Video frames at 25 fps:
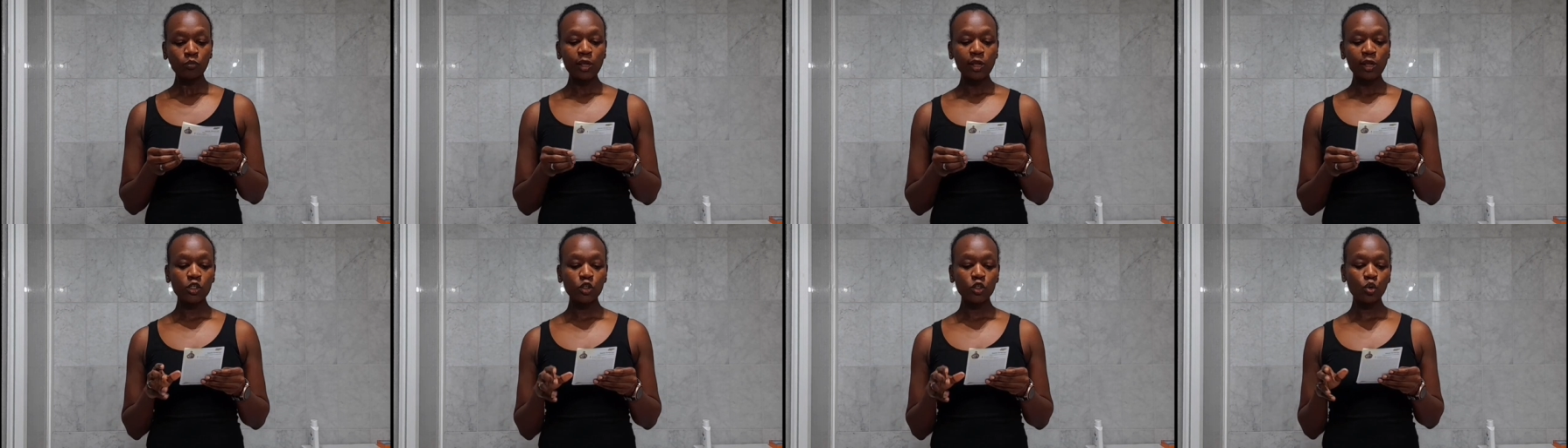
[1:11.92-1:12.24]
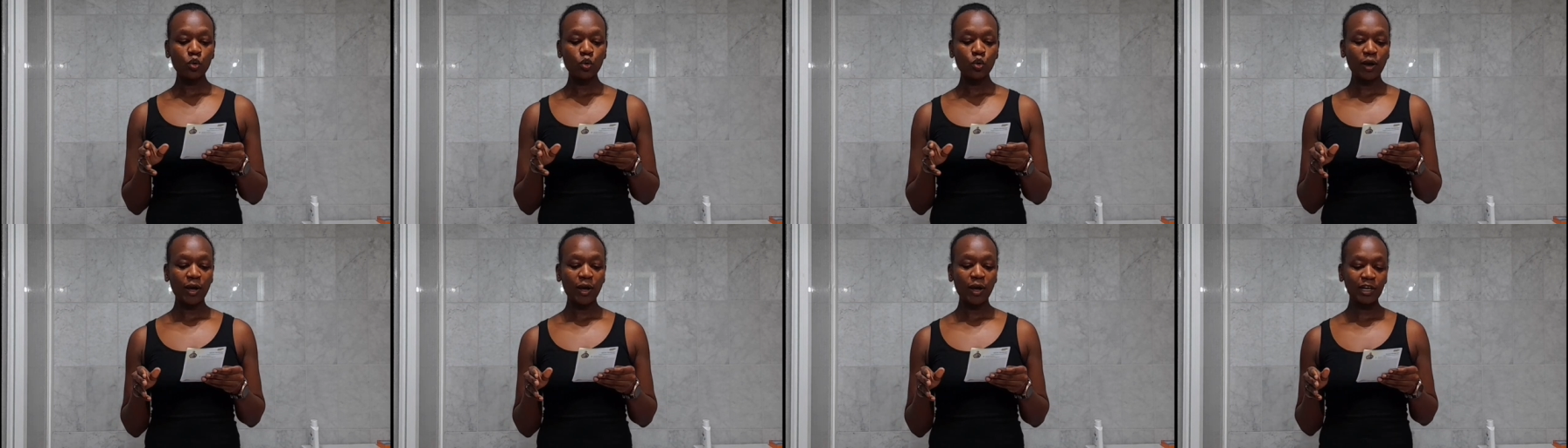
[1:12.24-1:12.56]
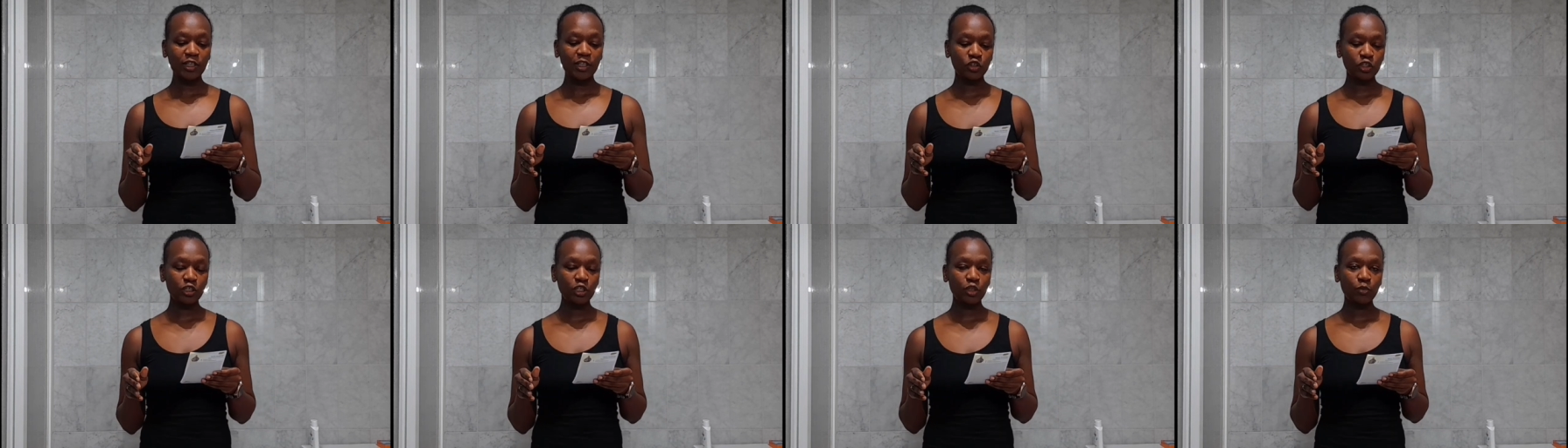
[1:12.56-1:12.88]
So I
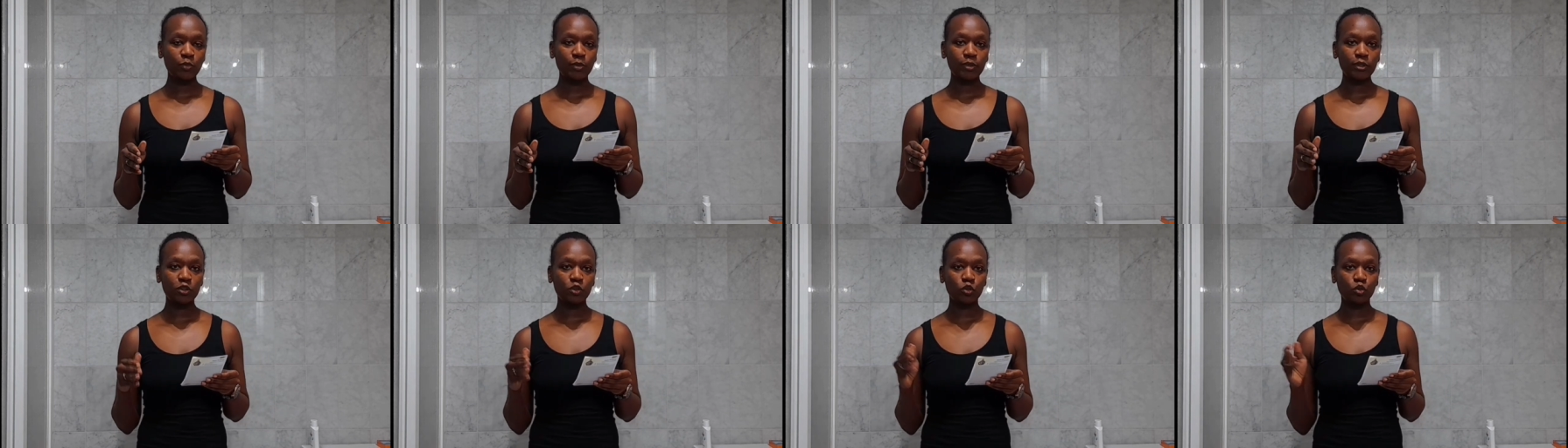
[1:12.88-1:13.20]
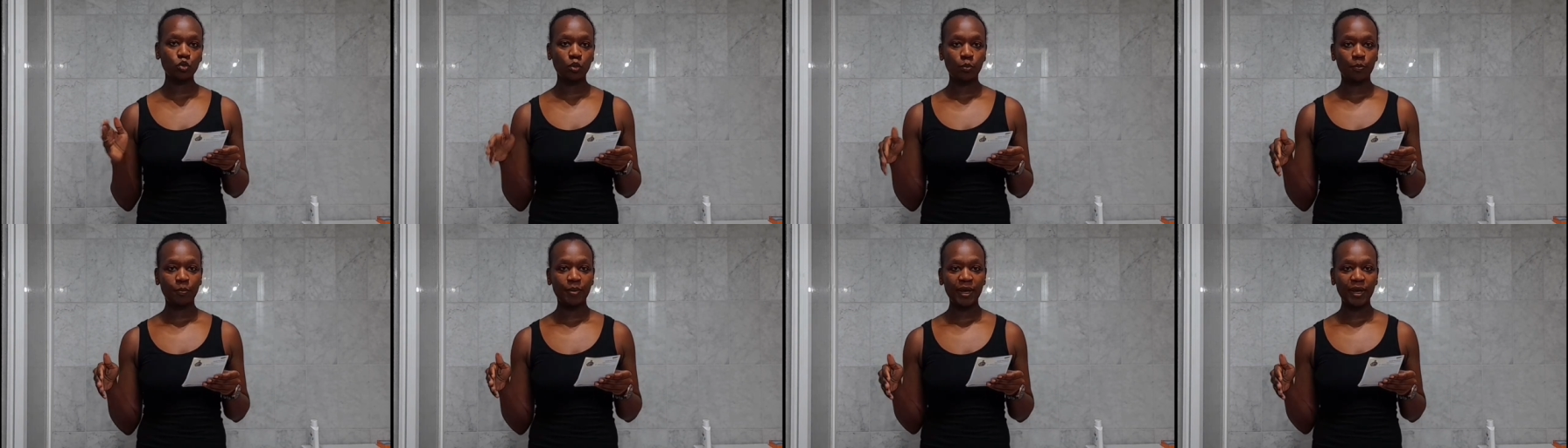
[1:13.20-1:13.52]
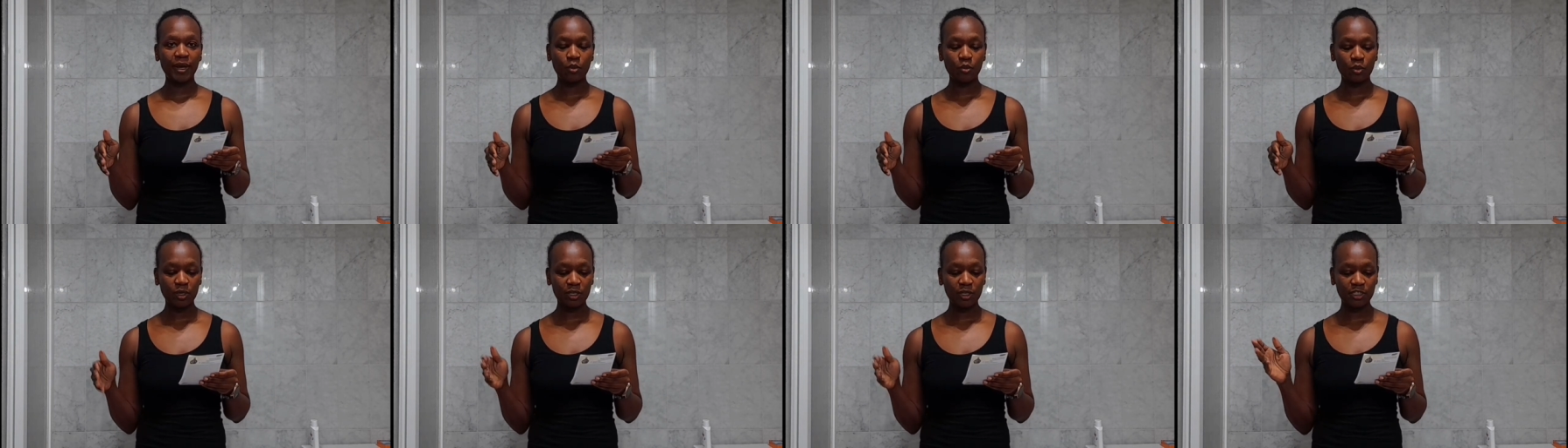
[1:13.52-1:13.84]
actually went to Au
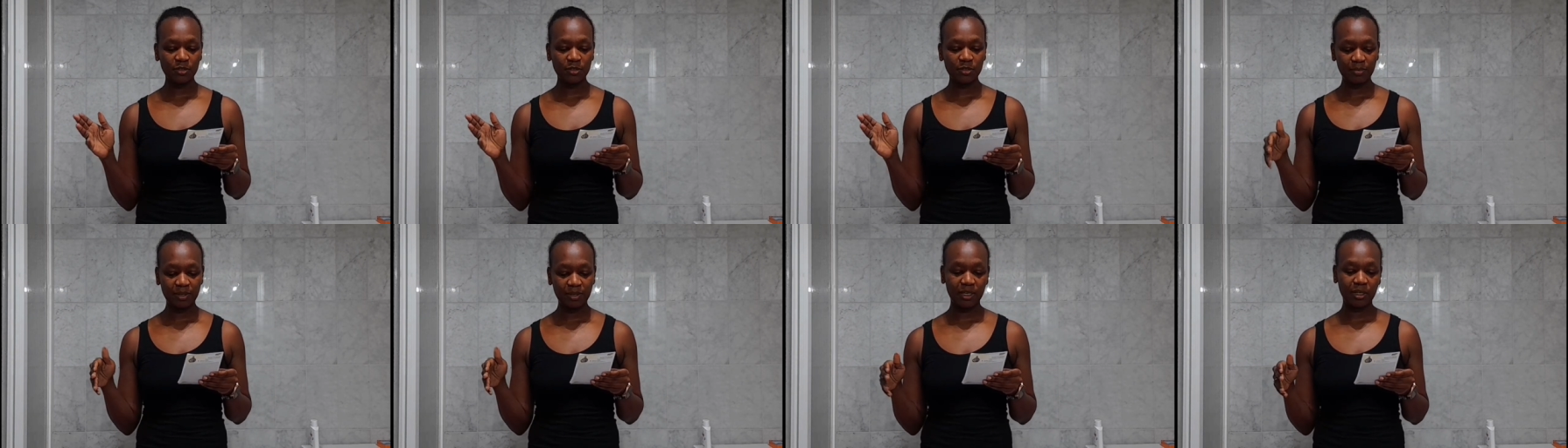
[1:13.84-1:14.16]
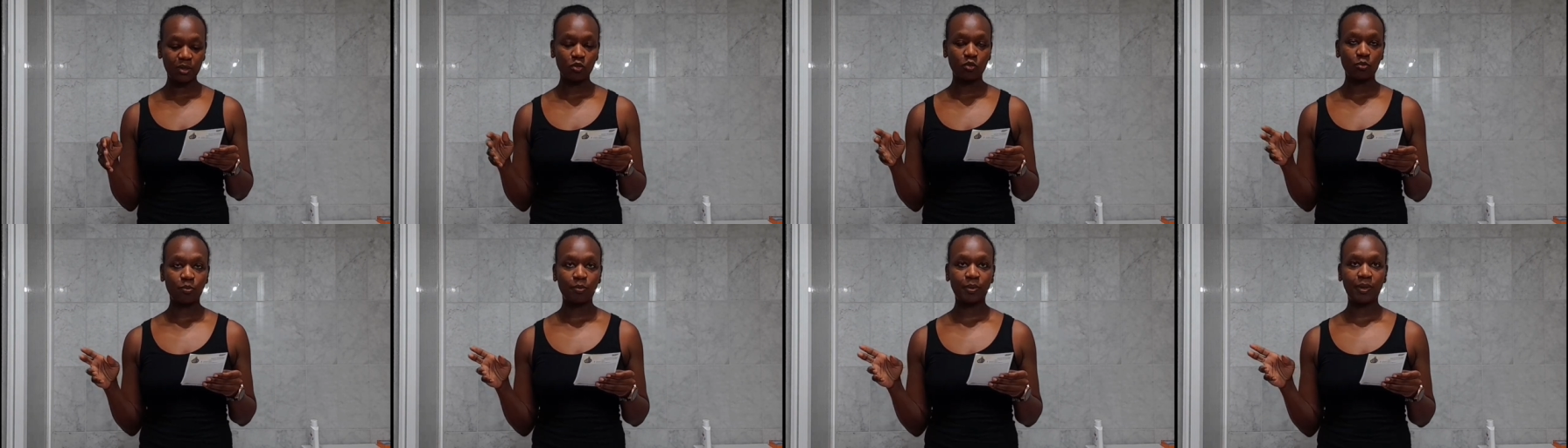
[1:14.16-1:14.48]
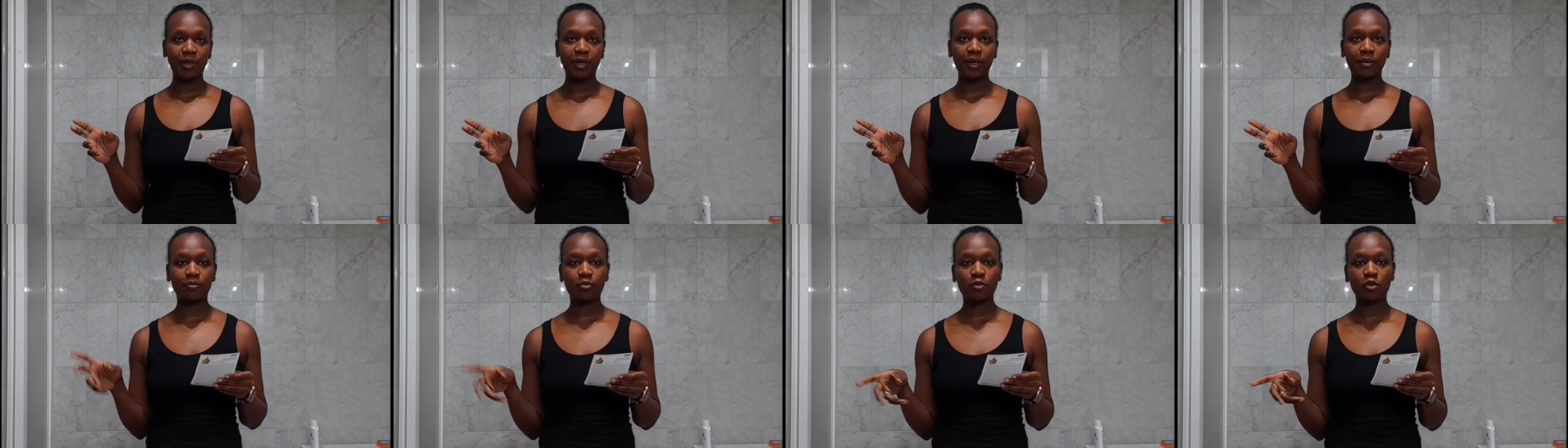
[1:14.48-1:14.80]
Pair World, made an Au
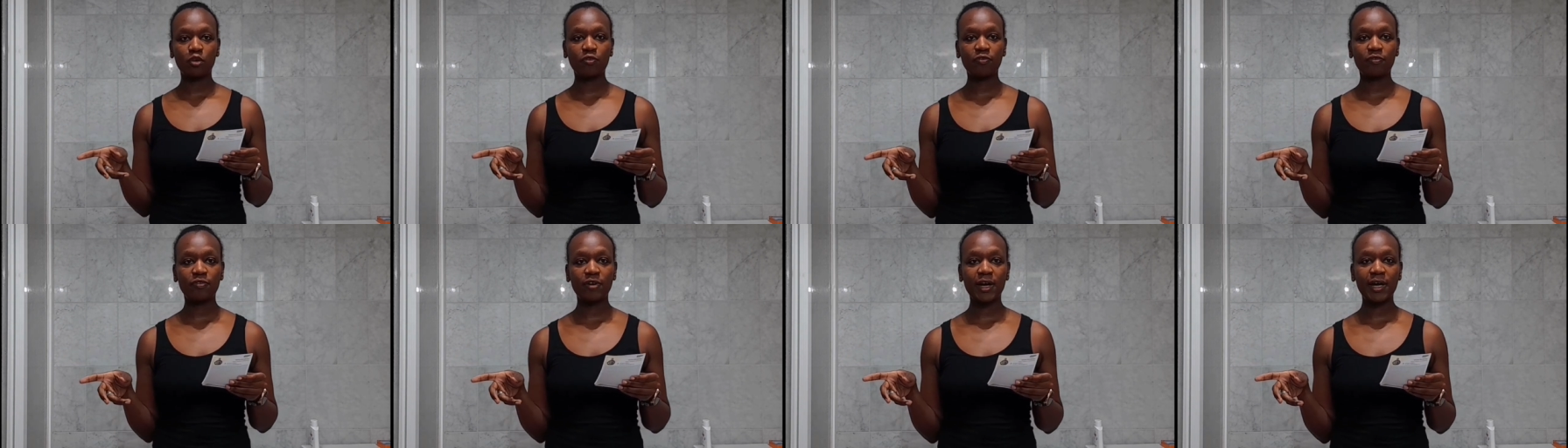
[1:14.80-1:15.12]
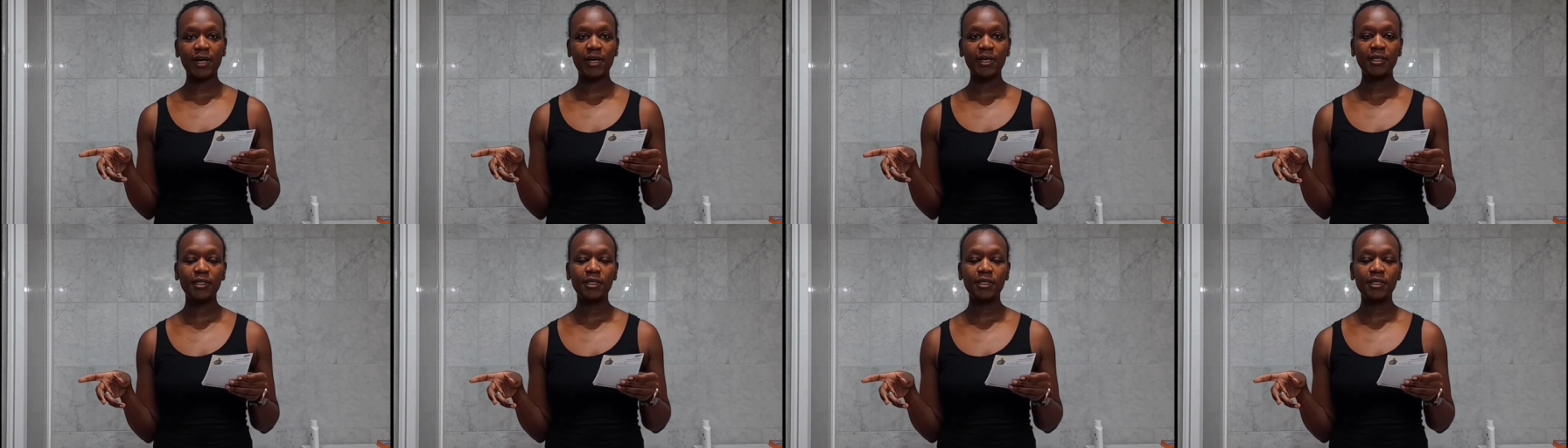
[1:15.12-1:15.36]
Pair profile,